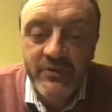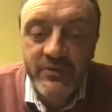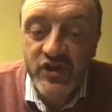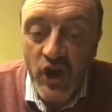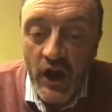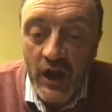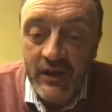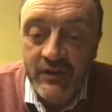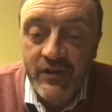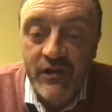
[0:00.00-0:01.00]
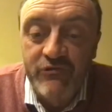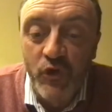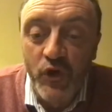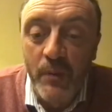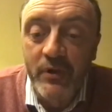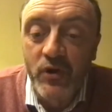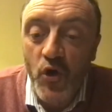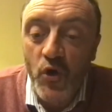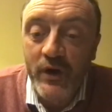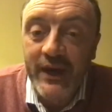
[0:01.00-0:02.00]
a child growing up in
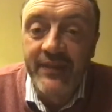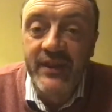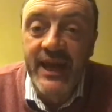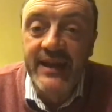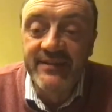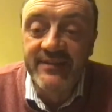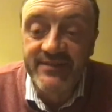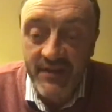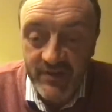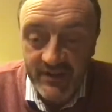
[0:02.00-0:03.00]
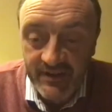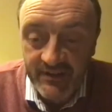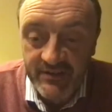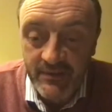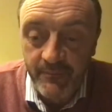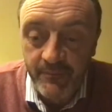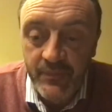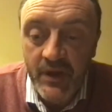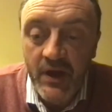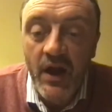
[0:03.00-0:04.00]
Cork in the 1970s,
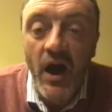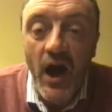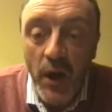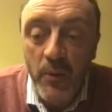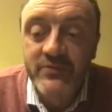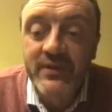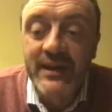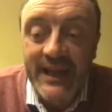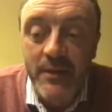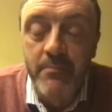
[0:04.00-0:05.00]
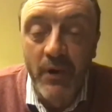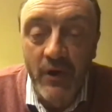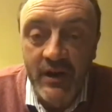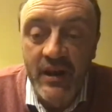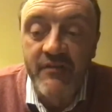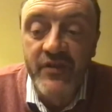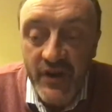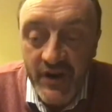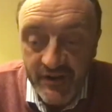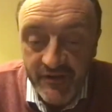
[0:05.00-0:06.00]
I was a little bundle of
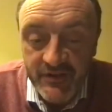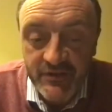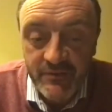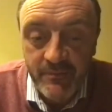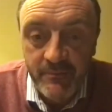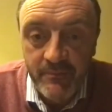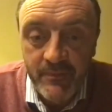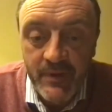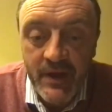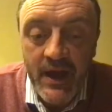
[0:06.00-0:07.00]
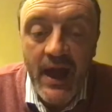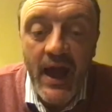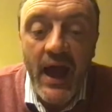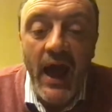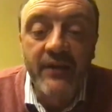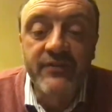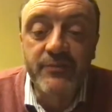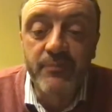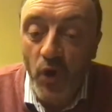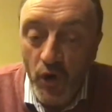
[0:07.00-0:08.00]
nerves. A
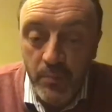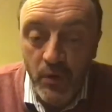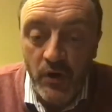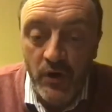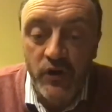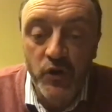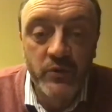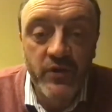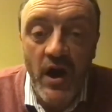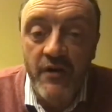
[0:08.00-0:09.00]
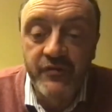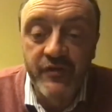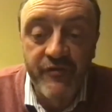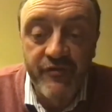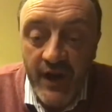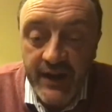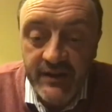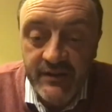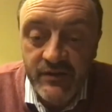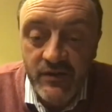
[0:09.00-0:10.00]
small boy who was often
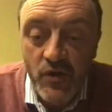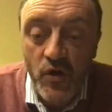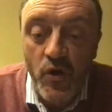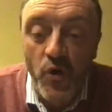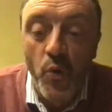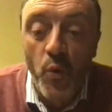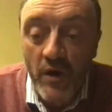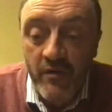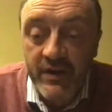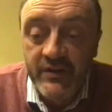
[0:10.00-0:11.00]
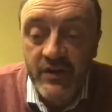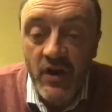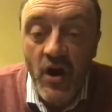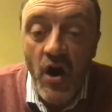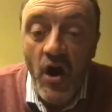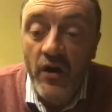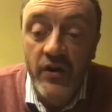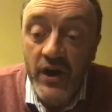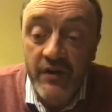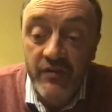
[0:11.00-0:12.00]
frightened, worried, or
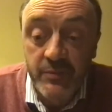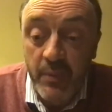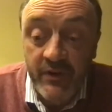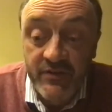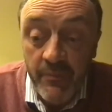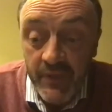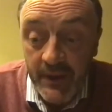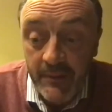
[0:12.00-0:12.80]
nervous about something.